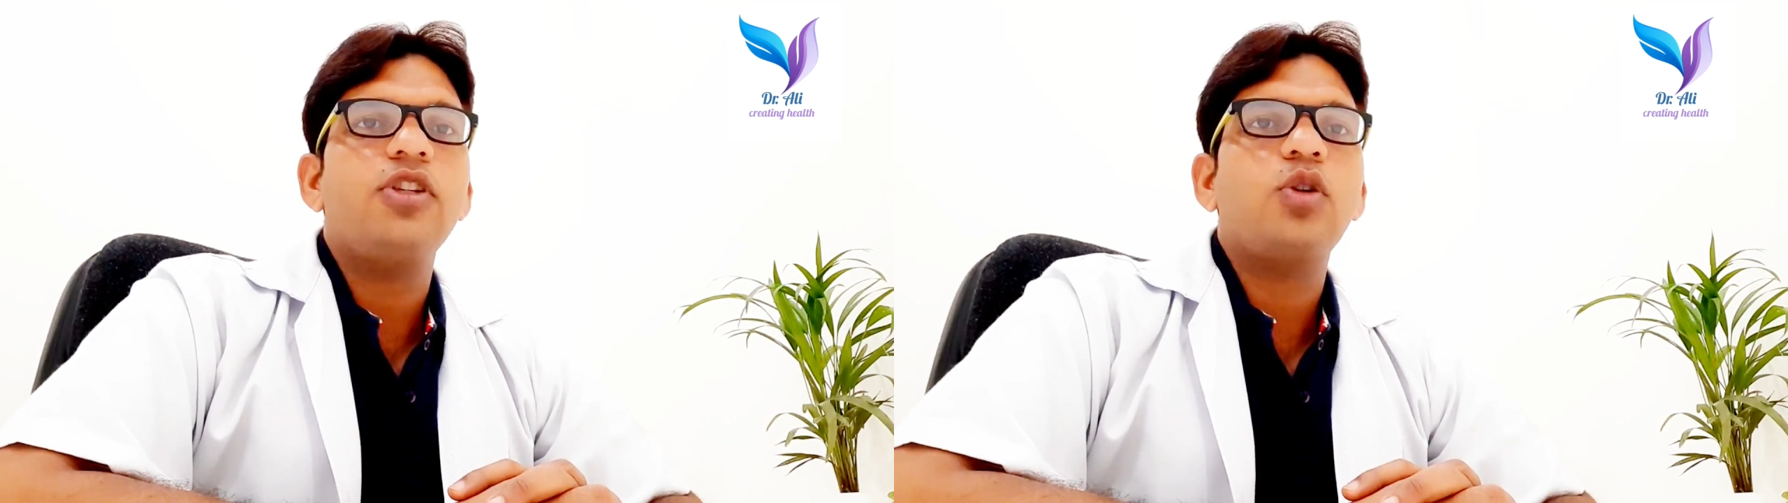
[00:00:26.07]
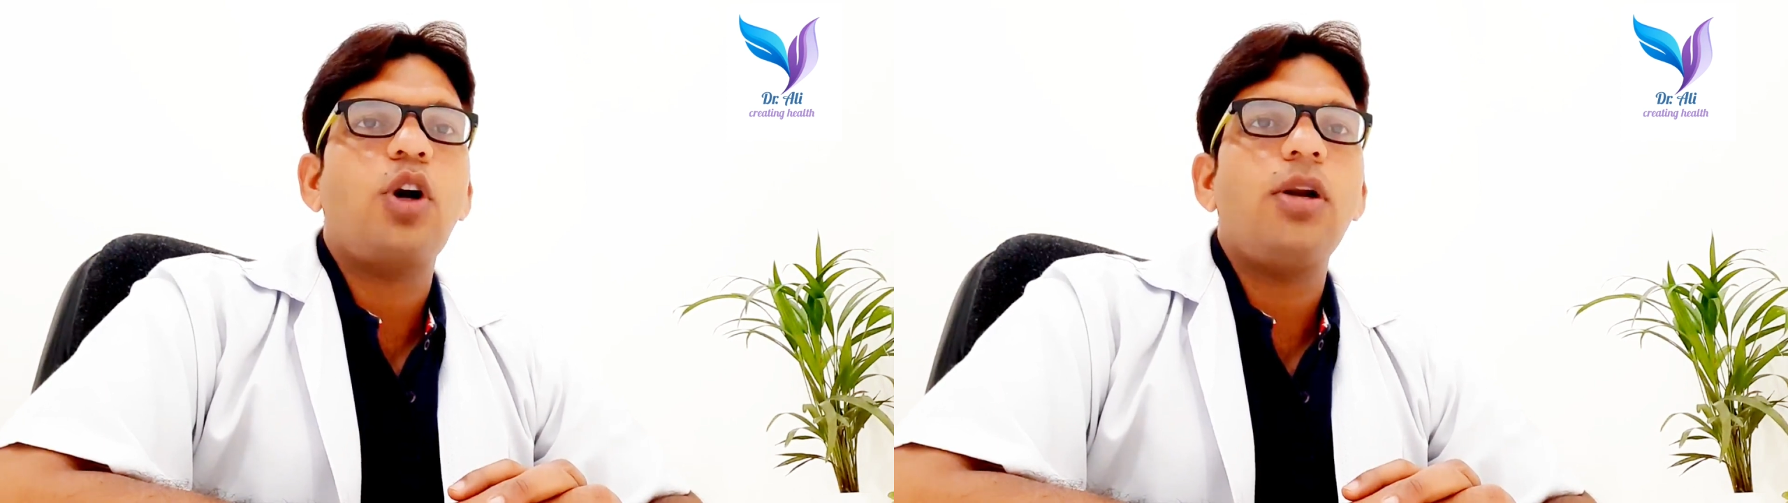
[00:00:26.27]

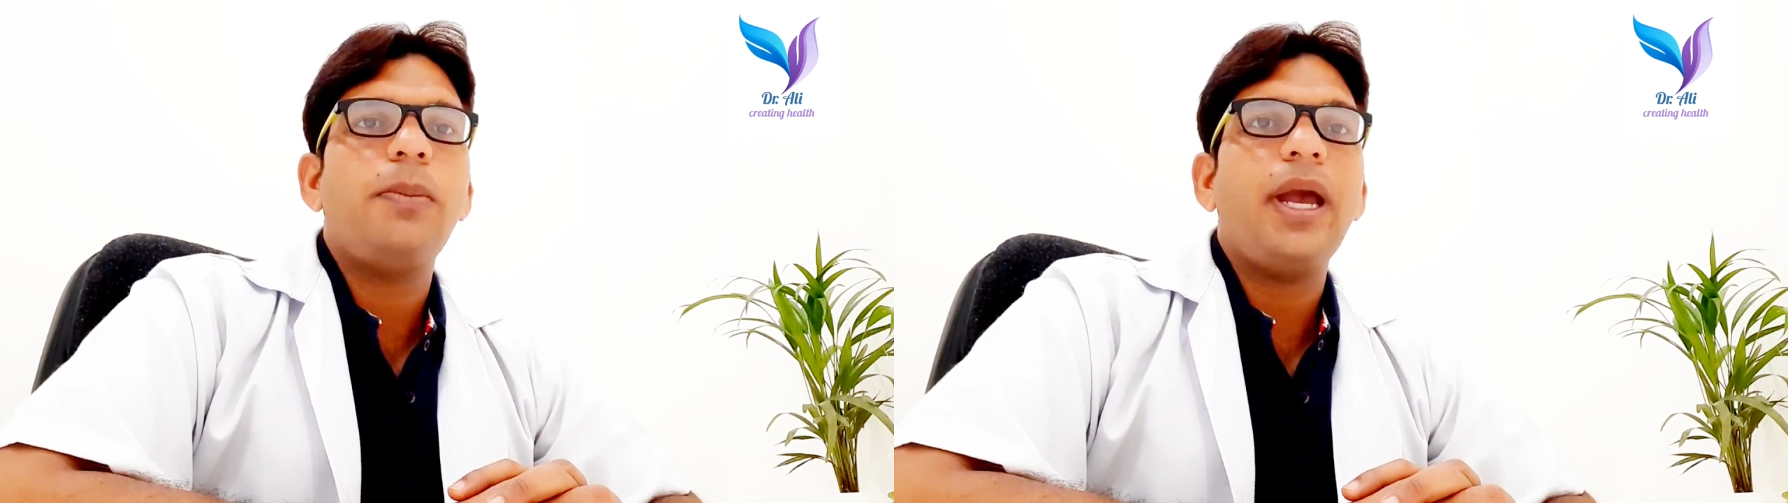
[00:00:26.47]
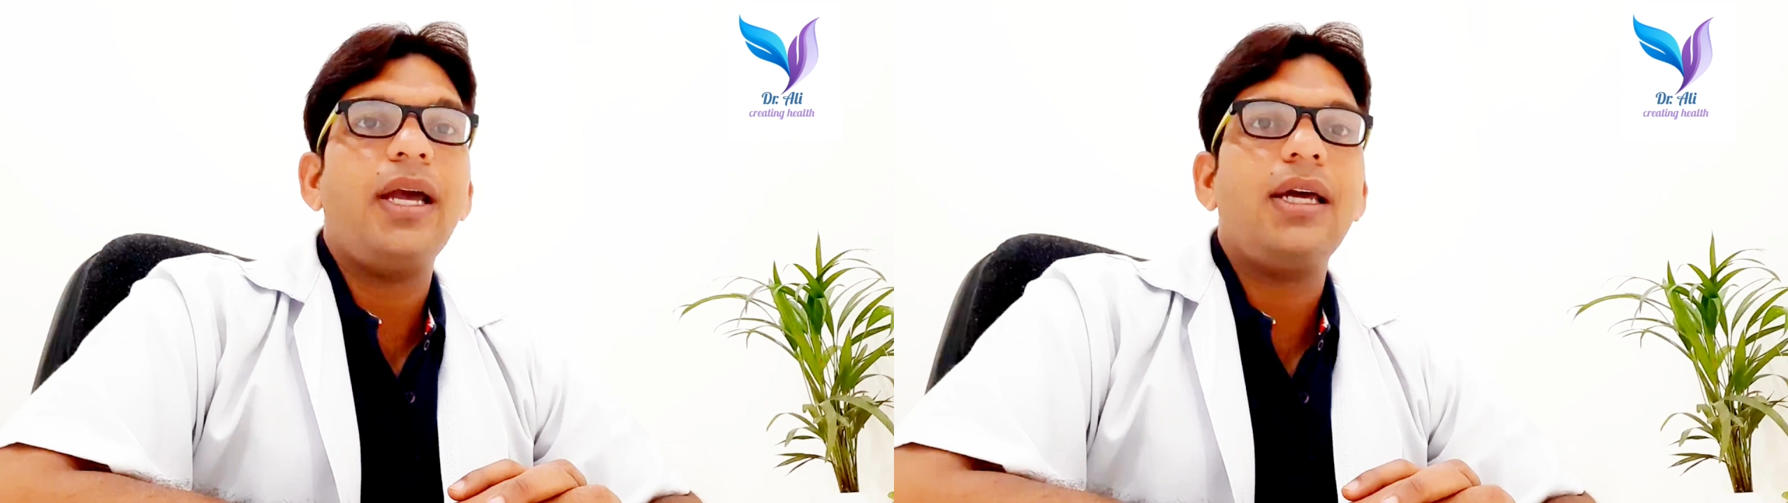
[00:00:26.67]
called
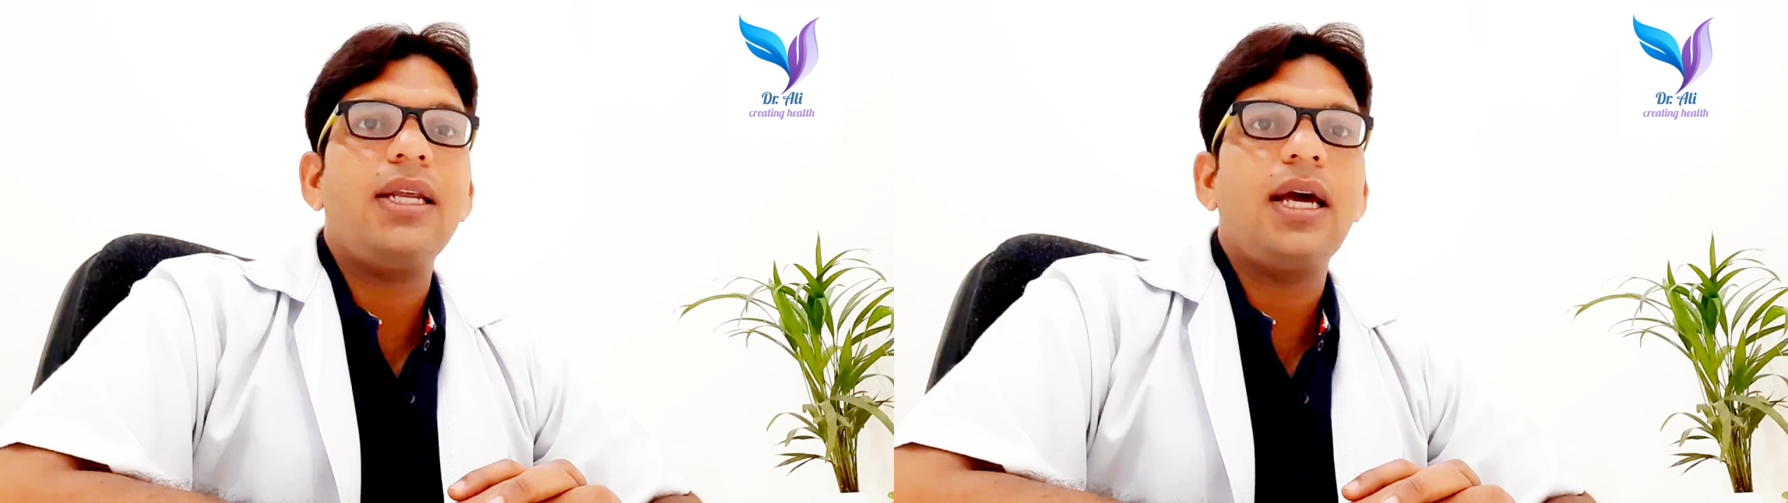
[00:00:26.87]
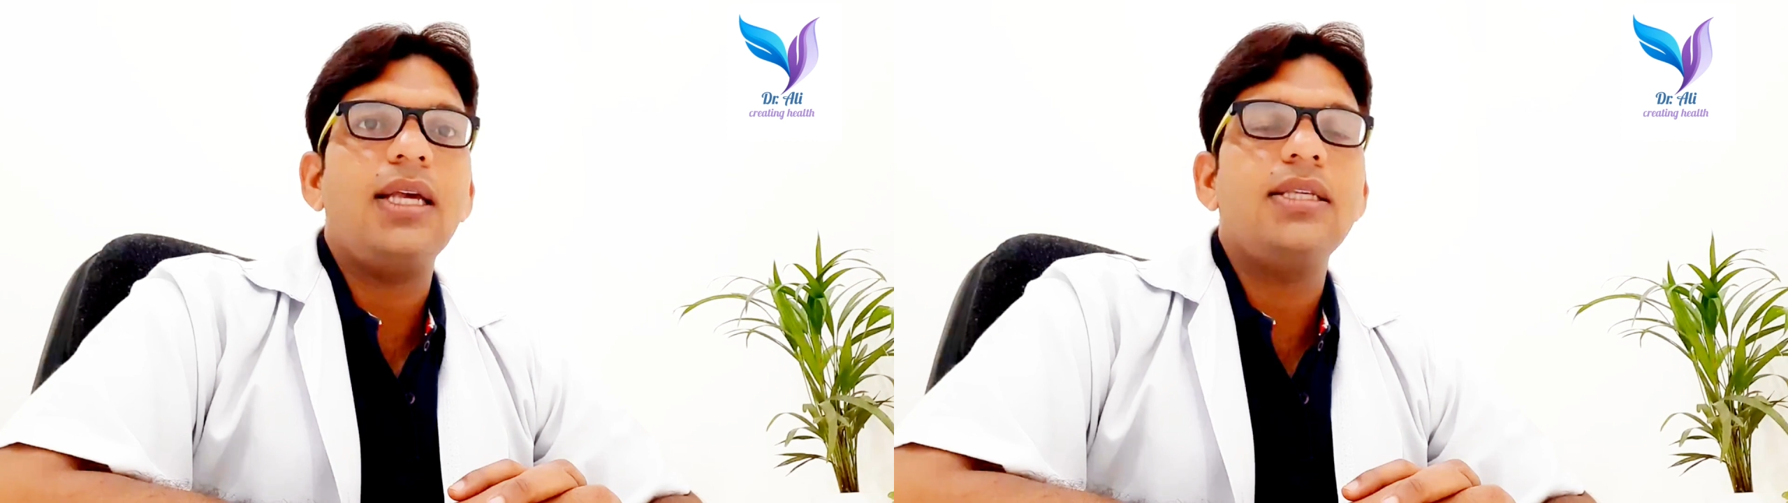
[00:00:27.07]

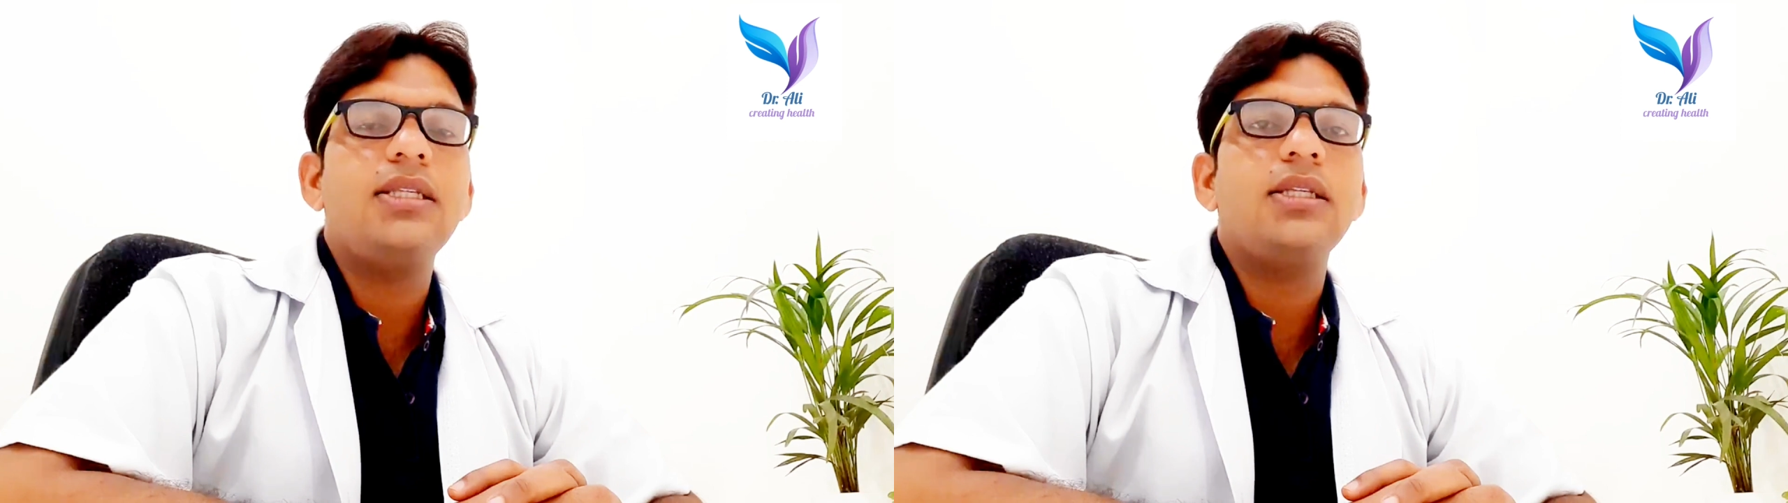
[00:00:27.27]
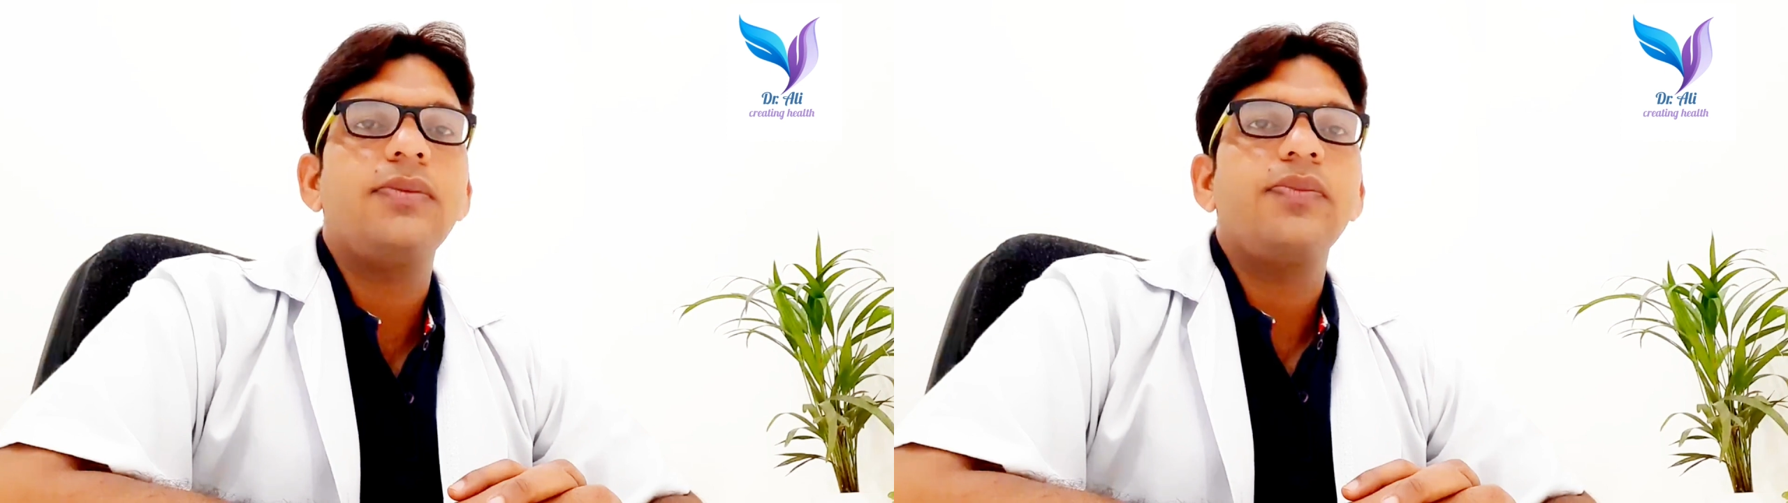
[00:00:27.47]

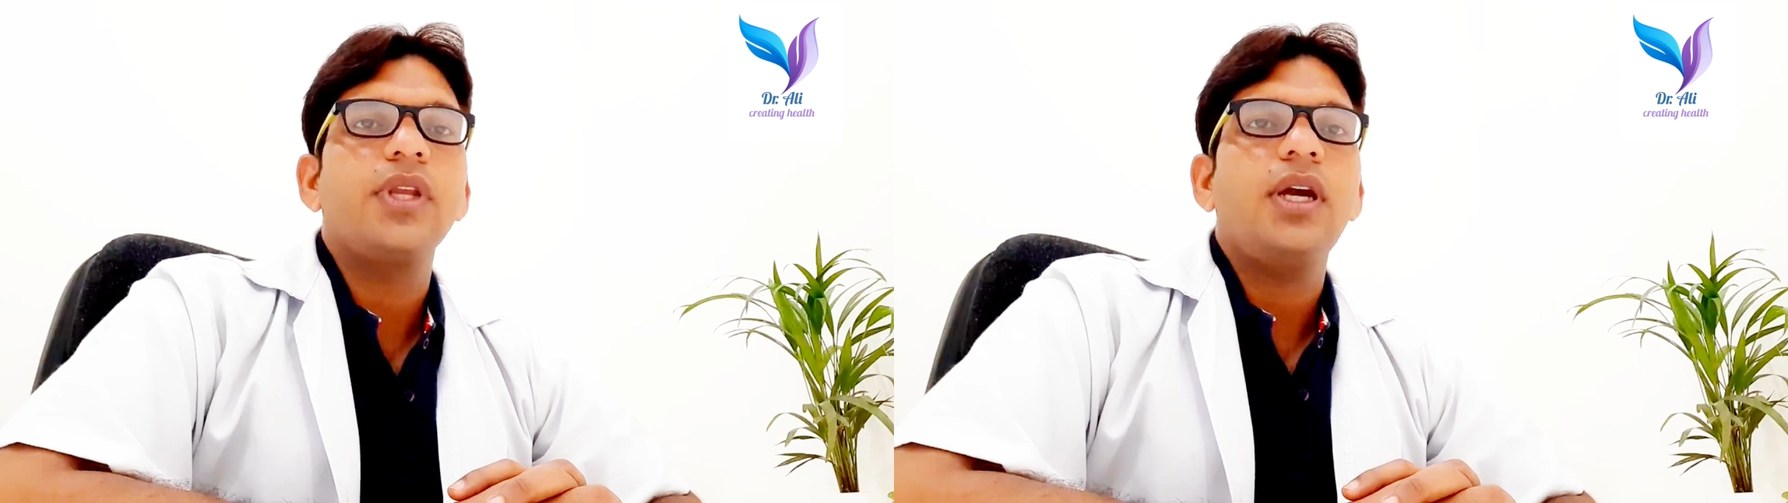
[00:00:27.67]
pancreas,